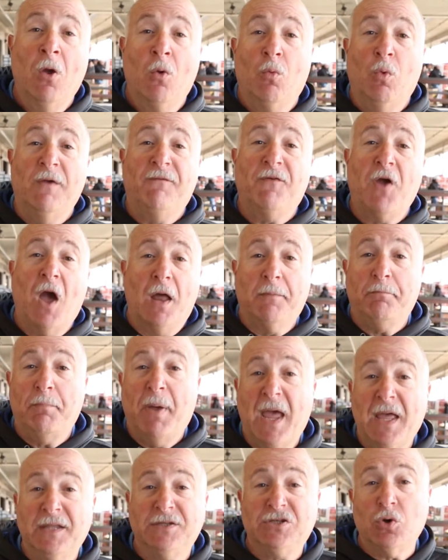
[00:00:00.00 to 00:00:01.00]
We've got
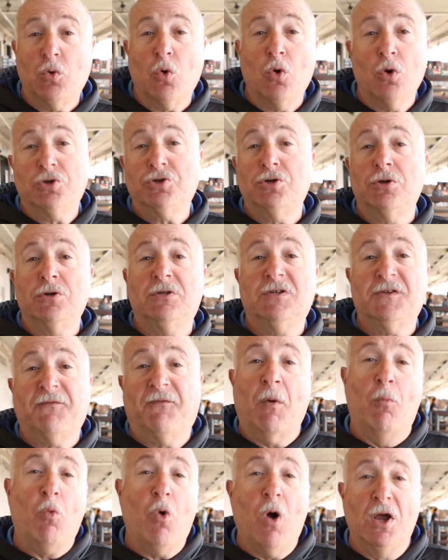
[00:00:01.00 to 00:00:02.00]
Pence Orchards
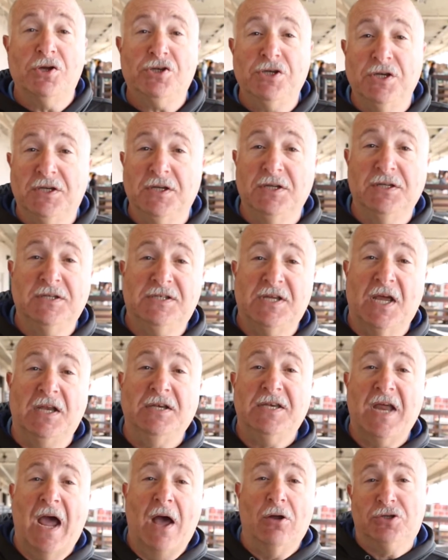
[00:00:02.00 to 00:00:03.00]
from Washington
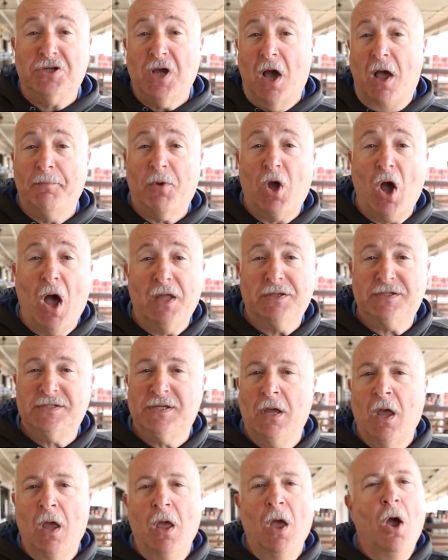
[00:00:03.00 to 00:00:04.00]
sent down tomcots.
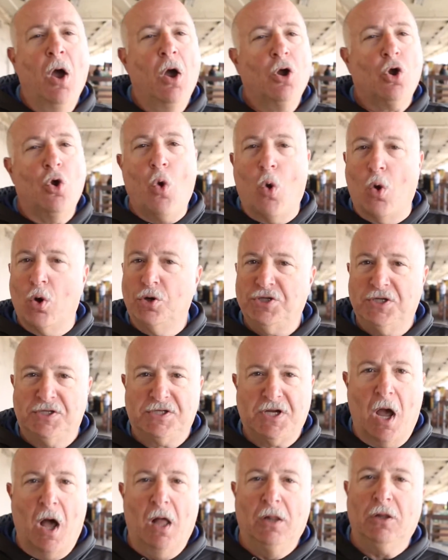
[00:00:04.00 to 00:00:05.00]
Gorgeous
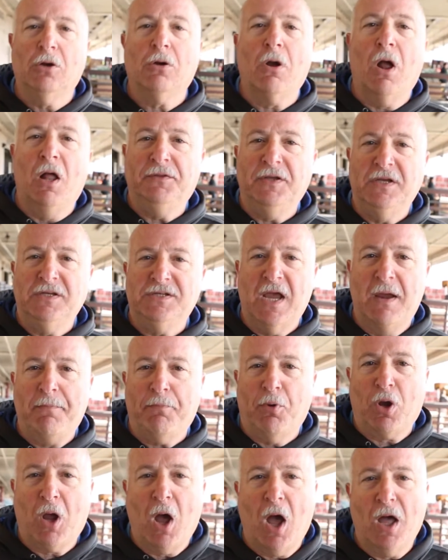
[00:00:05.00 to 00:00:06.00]
color on these
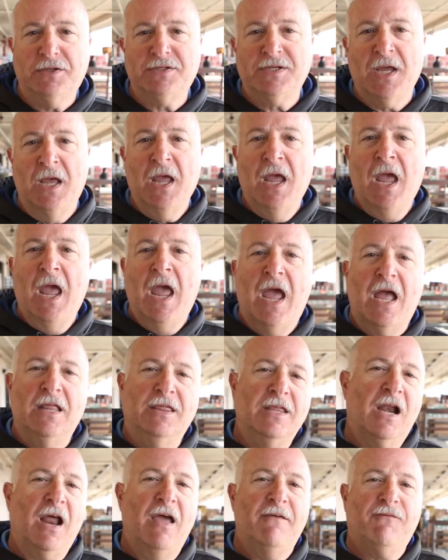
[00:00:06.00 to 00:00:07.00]
apricots. And
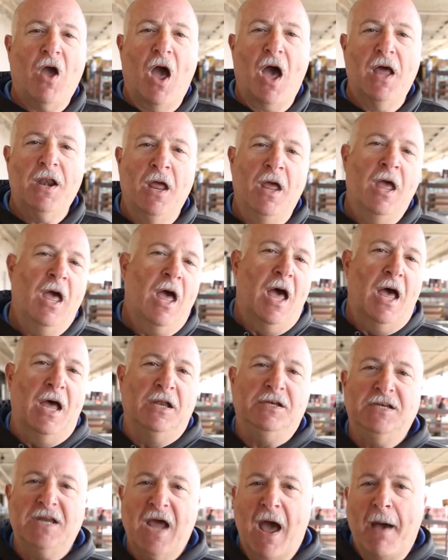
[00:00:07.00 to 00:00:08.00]
then I've got a
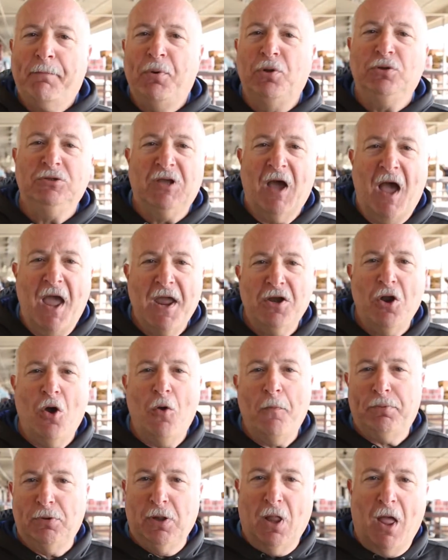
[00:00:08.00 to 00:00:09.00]
Dapple Dino
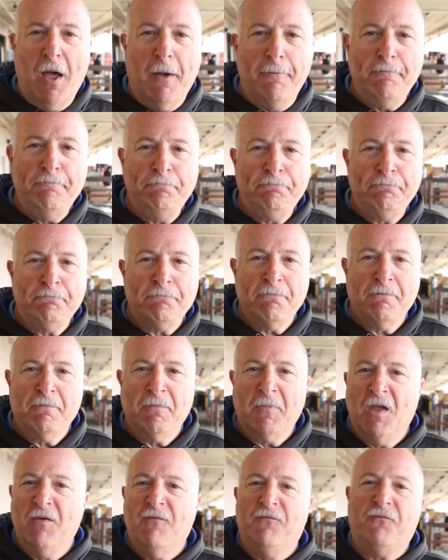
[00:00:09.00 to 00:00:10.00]
plum
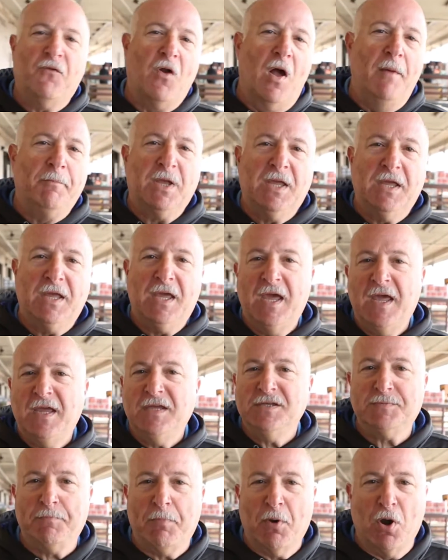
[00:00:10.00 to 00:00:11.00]
from
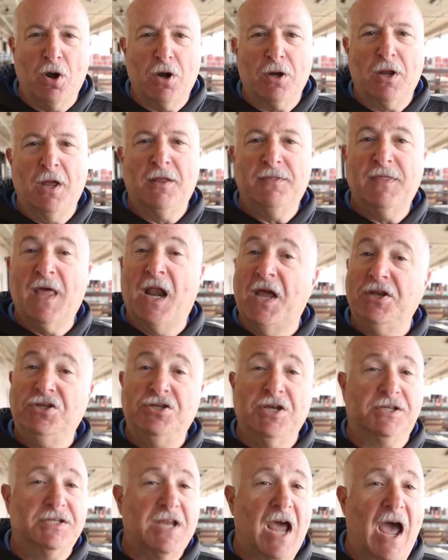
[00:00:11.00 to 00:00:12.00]
Kingsburg that I
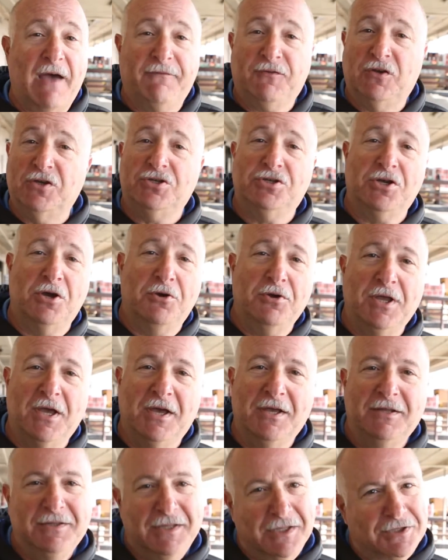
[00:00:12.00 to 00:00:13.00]
just have to show you.
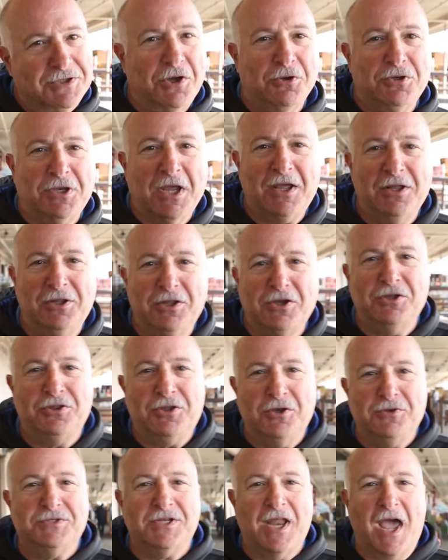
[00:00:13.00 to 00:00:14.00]
Let's go take a look at
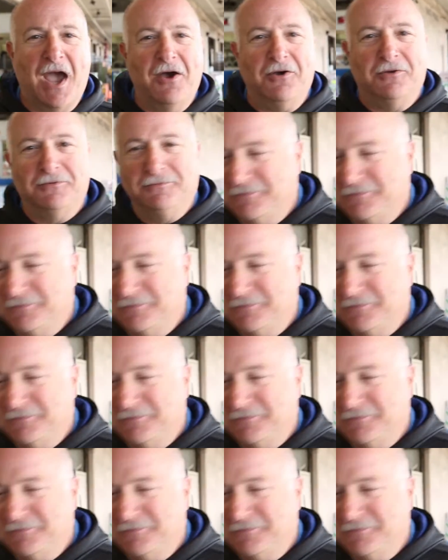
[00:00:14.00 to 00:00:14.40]
those now.